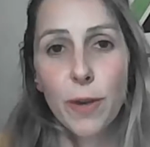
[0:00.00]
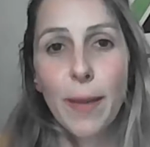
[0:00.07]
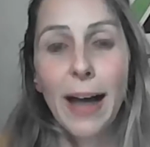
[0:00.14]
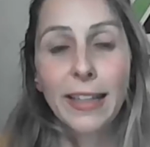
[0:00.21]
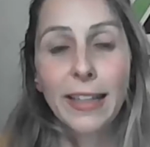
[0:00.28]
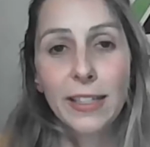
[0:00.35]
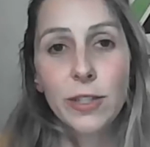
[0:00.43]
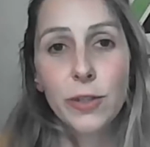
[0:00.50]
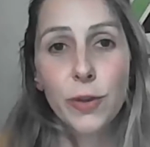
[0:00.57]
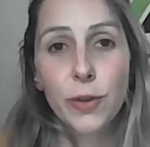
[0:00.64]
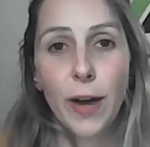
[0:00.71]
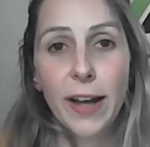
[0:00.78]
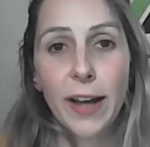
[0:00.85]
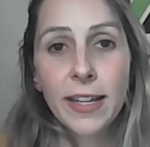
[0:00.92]
back into
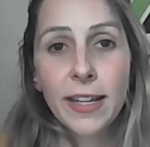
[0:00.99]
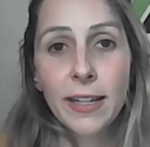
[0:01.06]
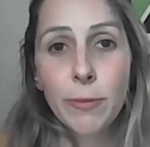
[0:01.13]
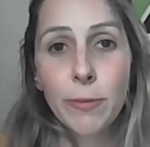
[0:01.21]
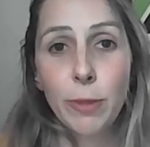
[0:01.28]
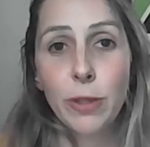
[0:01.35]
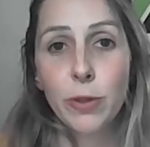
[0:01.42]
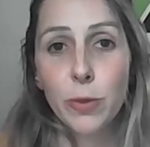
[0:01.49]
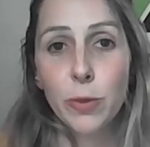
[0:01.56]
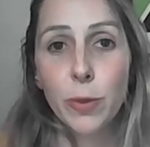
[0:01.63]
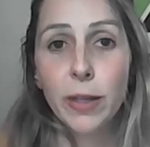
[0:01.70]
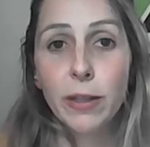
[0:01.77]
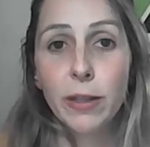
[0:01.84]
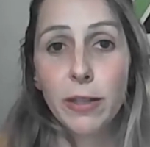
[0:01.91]
training when you're
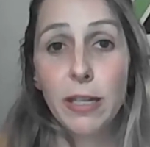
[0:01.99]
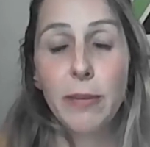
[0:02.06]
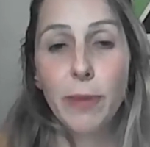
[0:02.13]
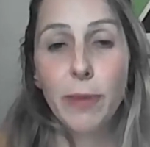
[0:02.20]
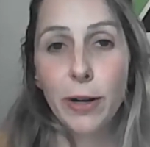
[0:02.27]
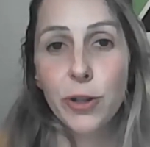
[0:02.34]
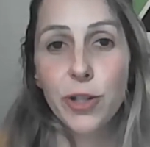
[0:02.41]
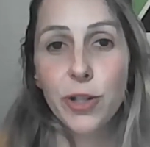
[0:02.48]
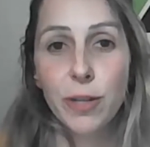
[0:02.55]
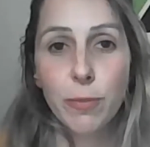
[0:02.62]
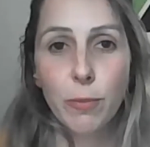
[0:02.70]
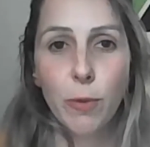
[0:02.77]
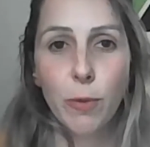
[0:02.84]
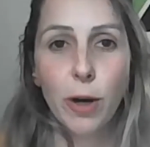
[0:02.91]
doing the
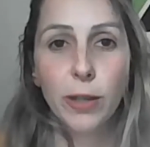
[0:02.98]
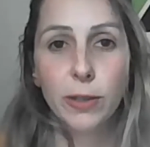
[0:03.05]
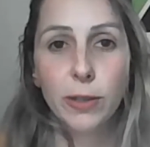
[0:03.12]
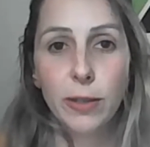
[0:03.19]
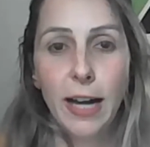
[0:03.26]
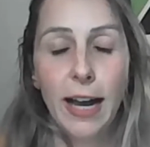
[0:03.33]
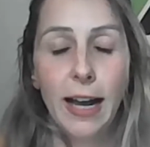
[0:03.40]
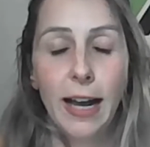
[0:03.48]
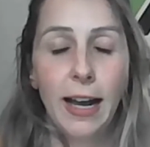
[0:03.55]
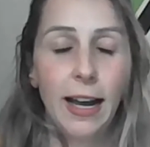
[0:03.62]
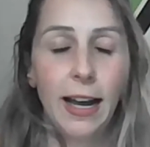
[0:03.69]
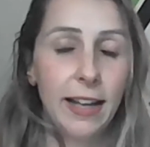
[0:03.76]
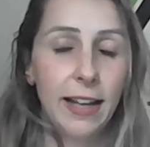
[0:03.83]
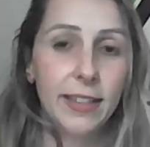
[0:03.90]
apprenticeship work
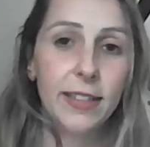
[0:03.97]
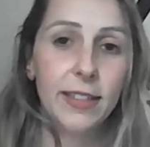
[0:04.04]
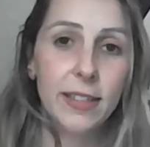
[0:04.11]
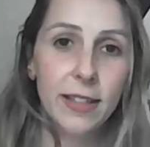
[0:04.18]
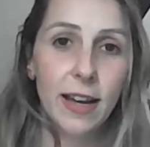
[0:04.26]
and